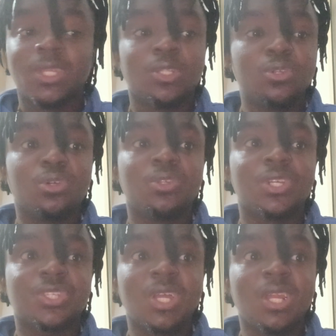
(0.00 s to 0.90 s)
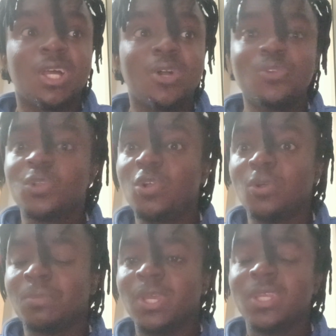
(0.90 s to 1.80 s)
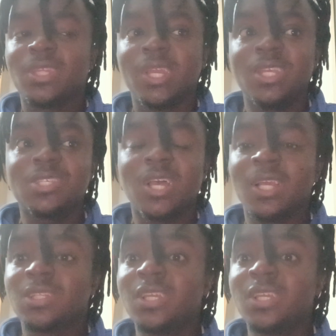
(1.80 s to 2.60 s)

They don't understand how come things